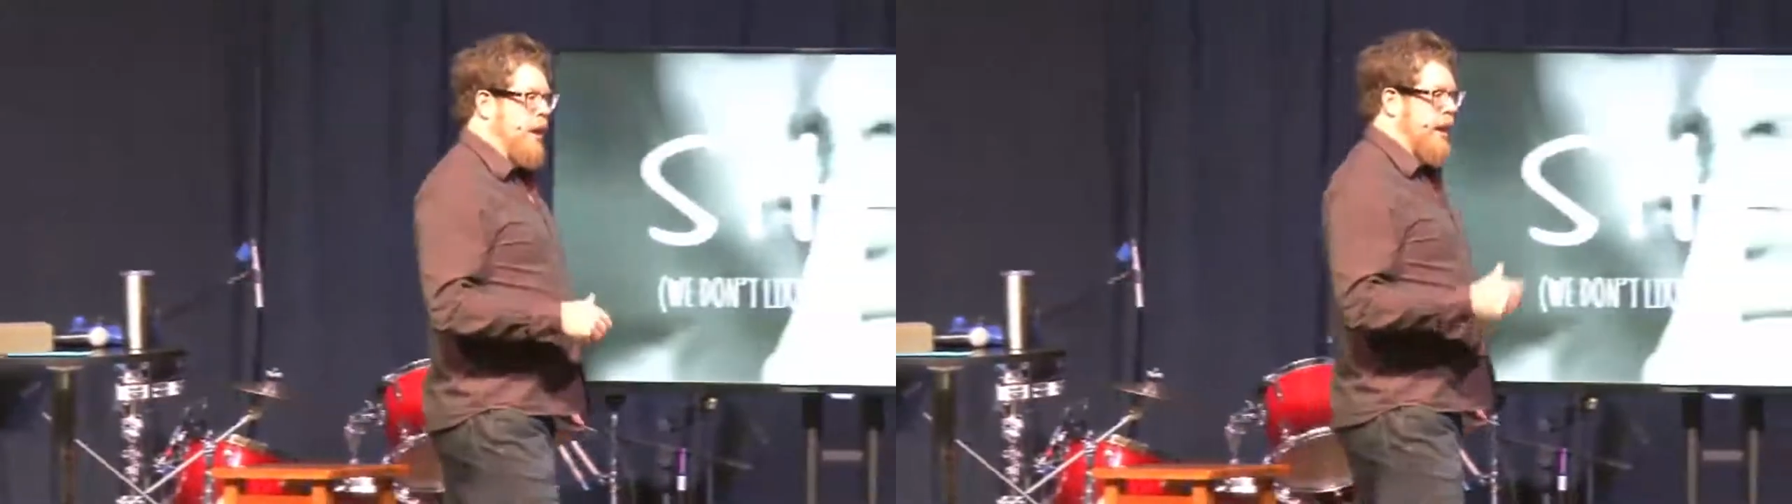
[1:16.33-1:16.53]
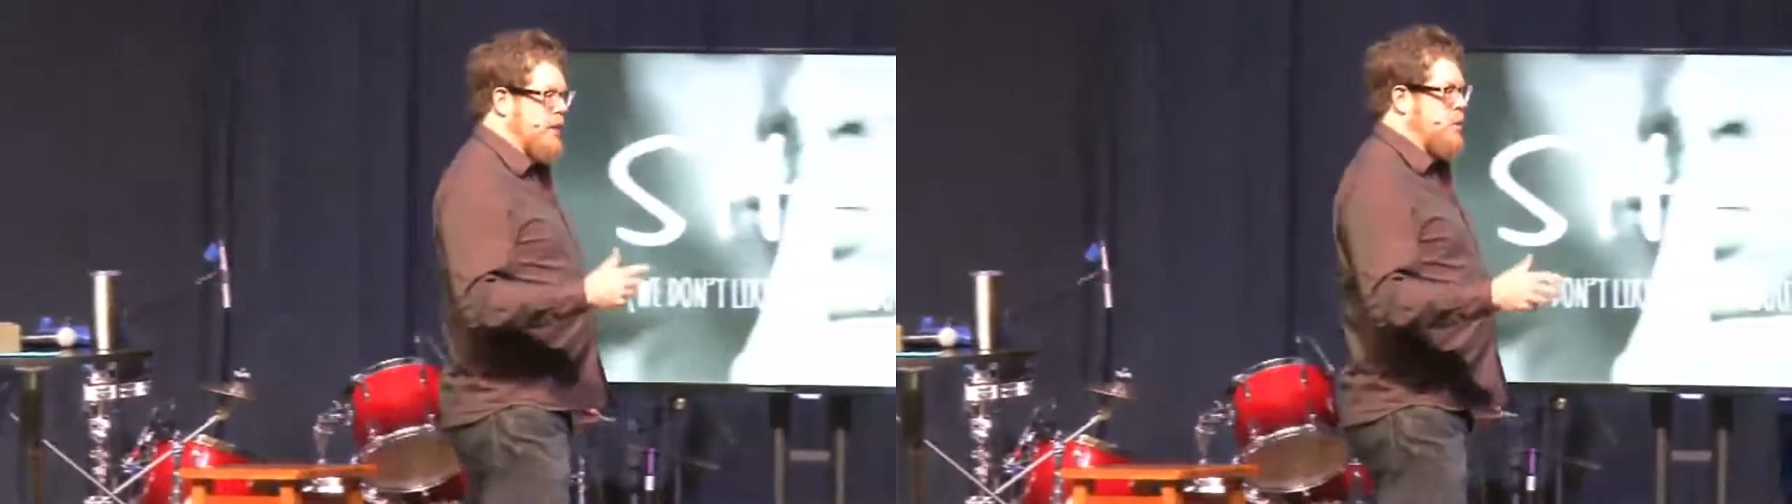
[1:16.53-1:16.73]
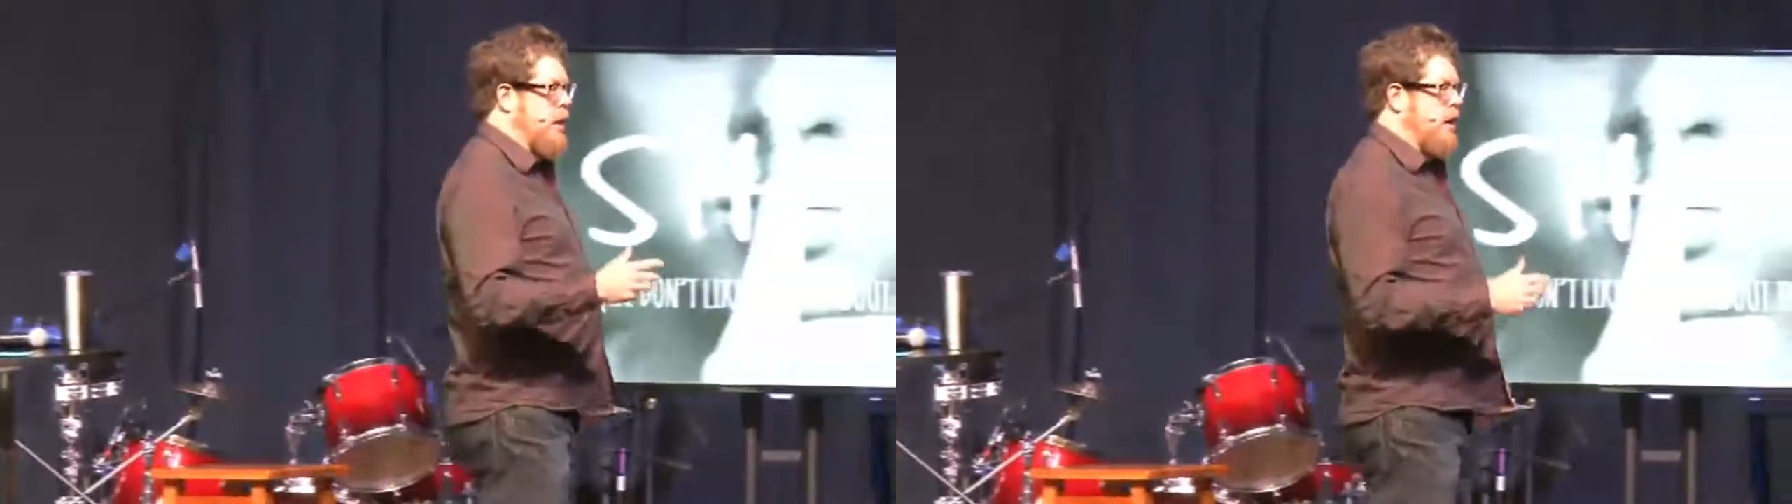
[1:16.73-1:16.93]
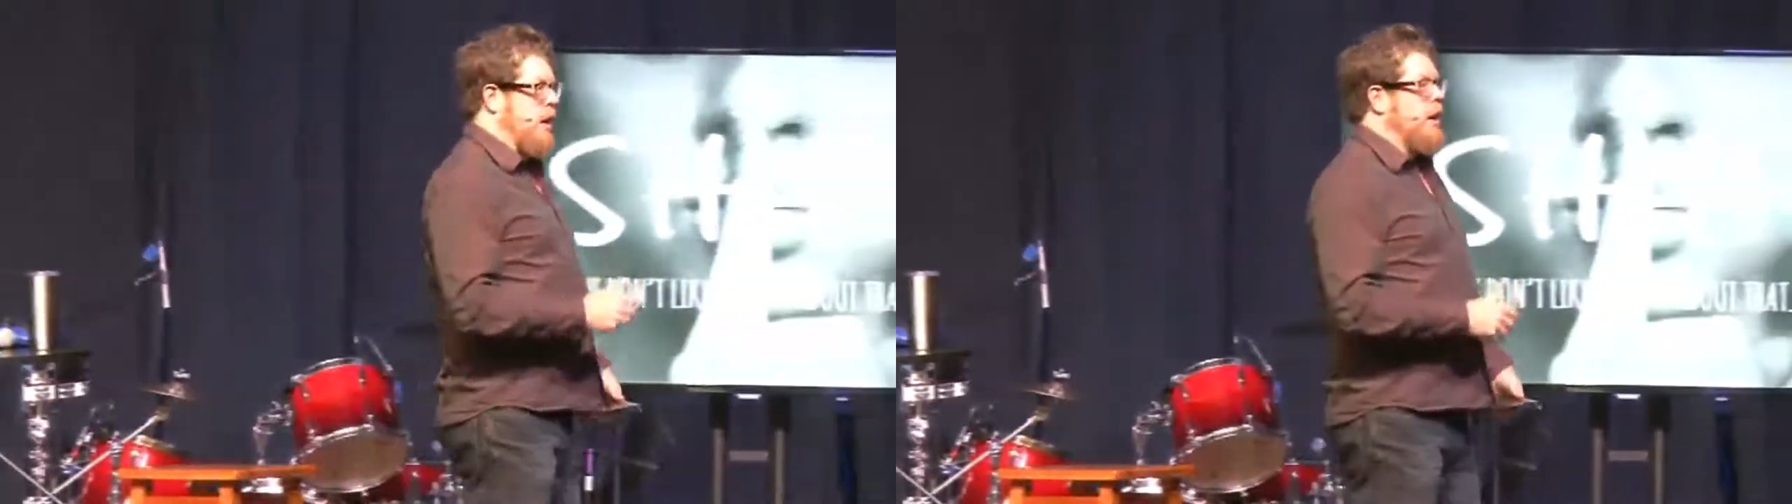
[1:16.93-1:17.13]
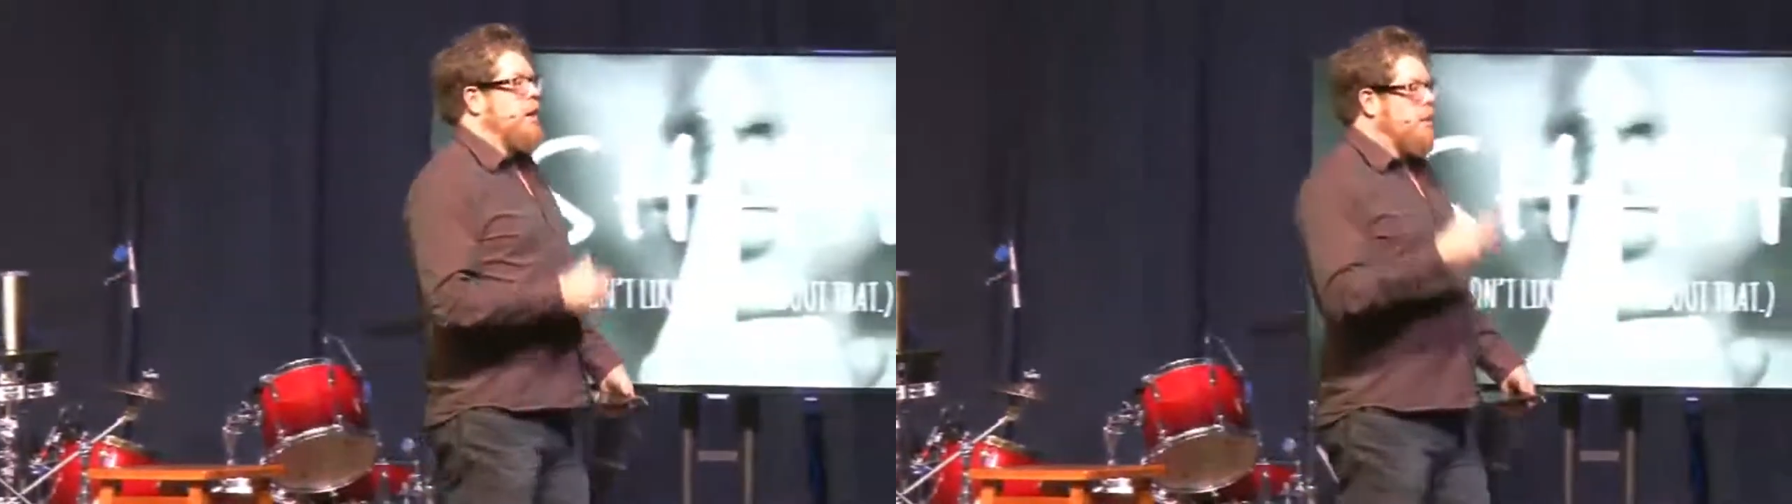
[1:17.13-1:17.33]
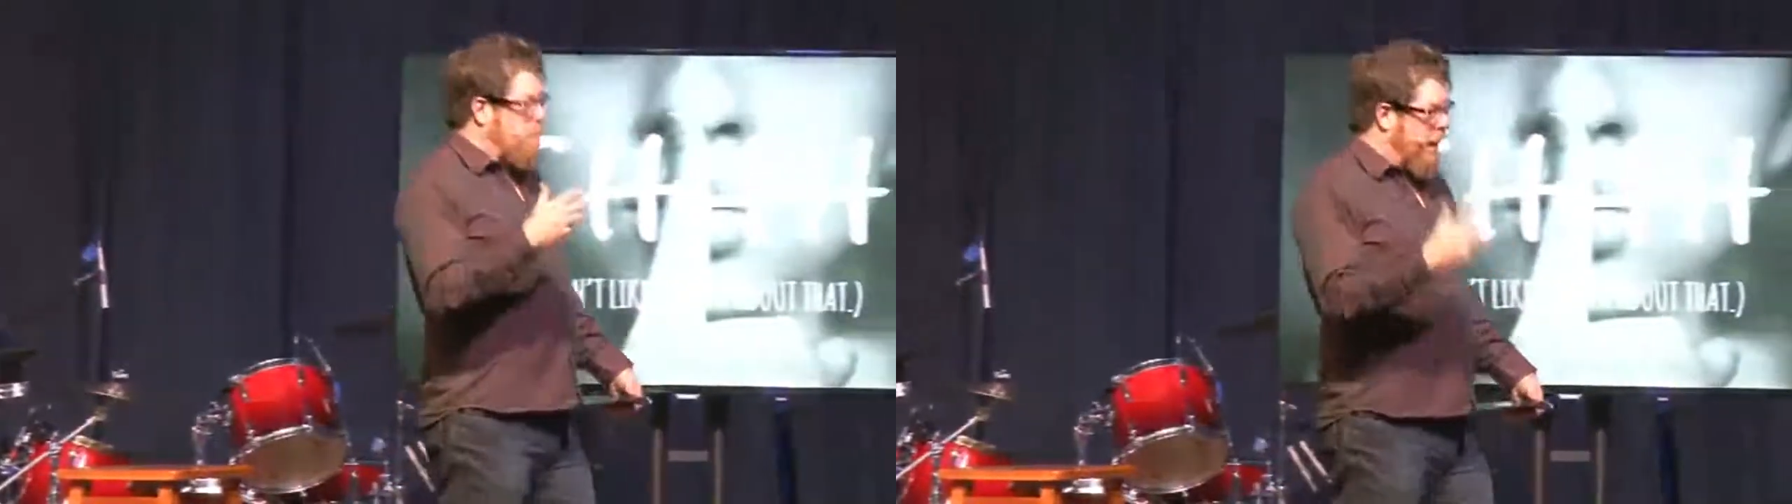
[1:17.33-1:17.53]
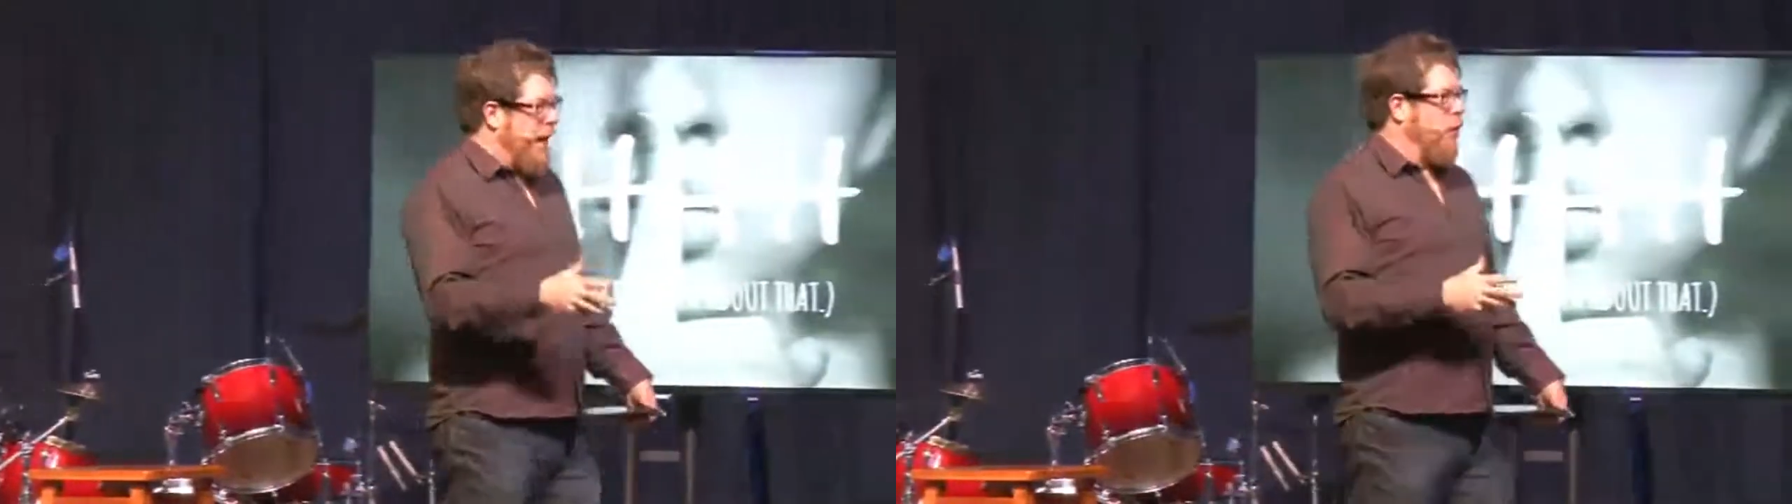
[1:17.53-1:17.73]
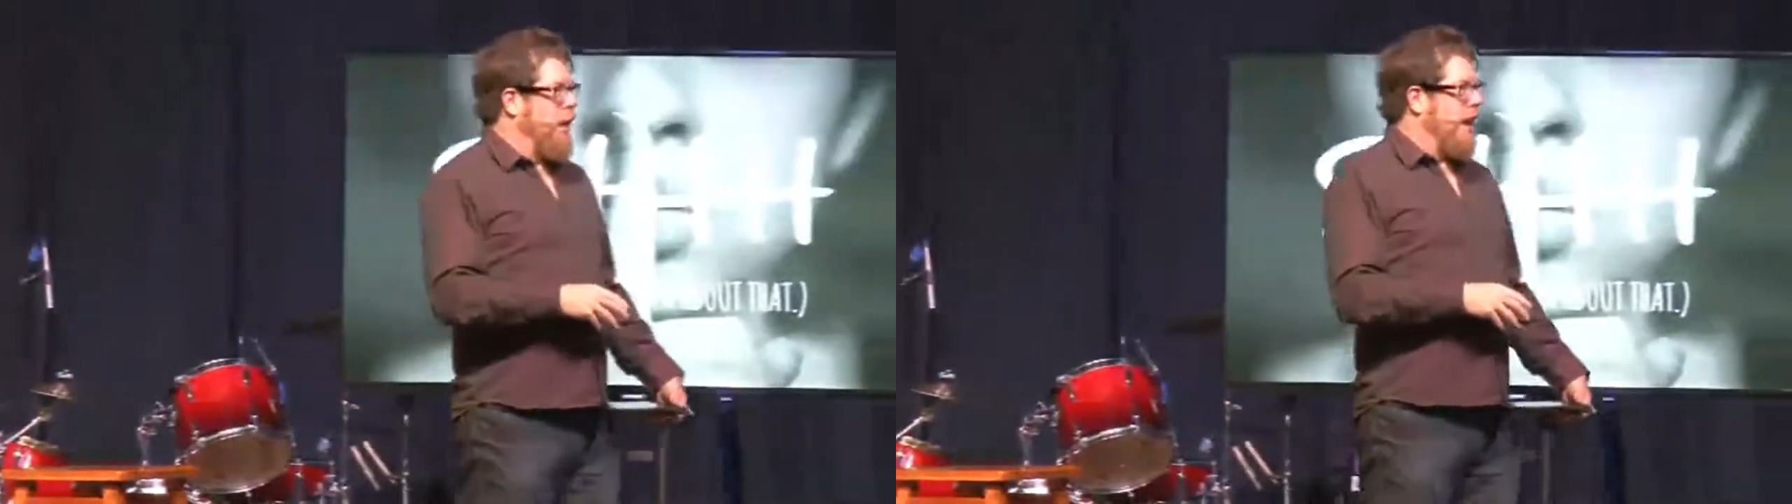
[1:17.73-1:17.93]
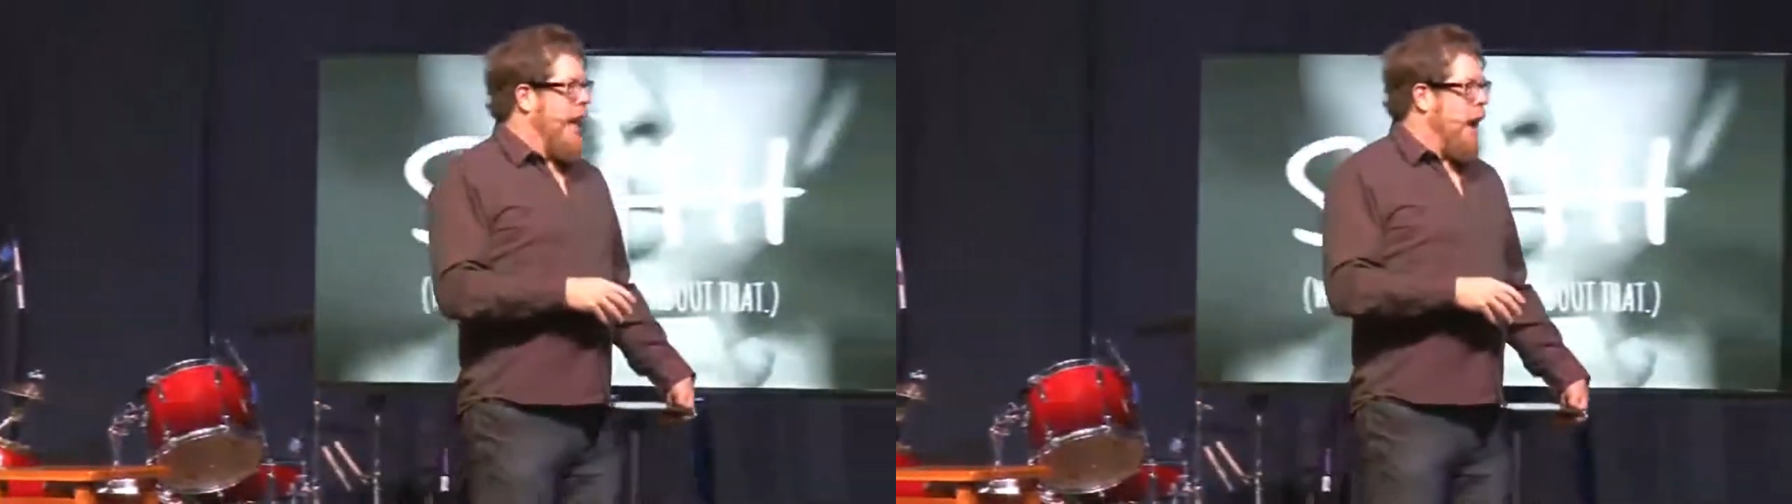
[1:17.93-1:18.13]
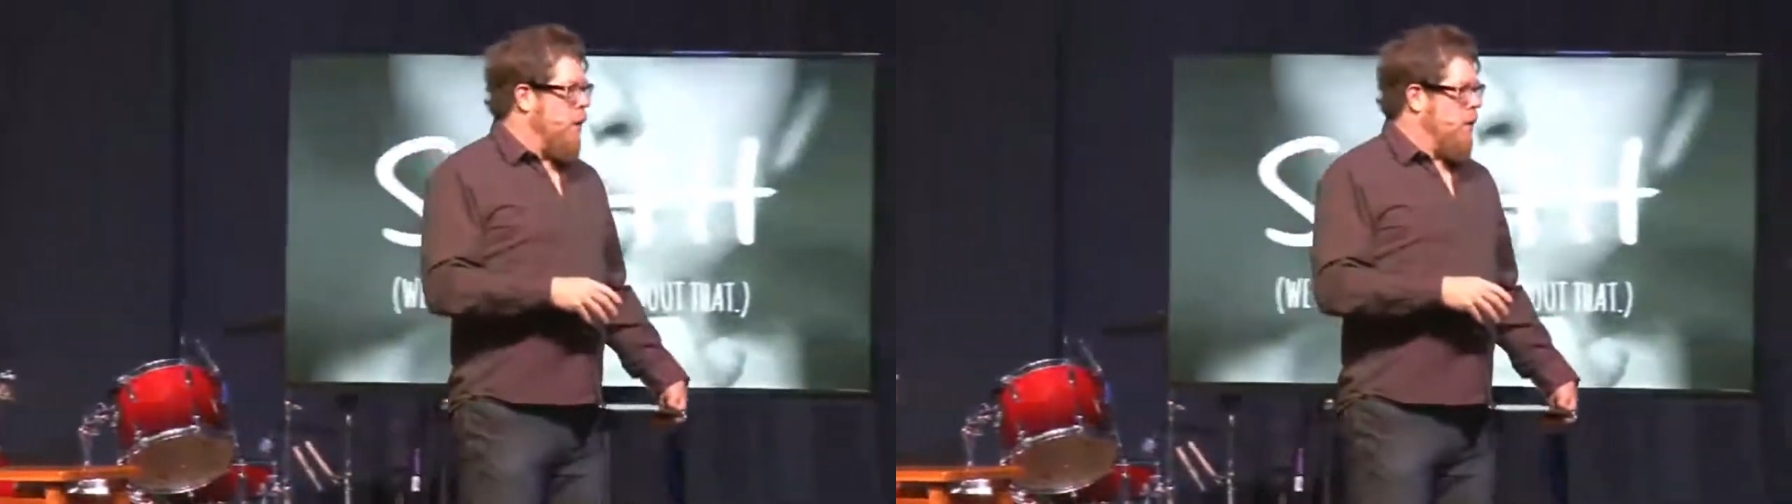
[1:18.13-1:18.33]
last week, plan on it
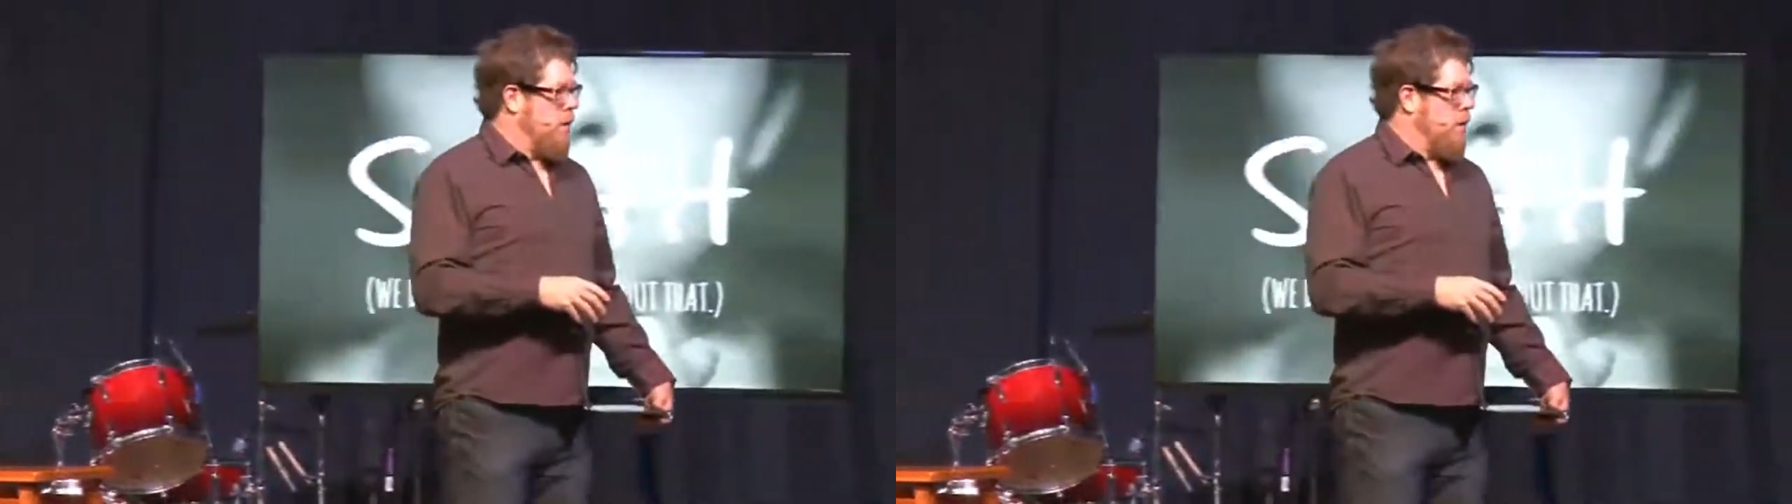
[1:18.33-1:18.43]
now.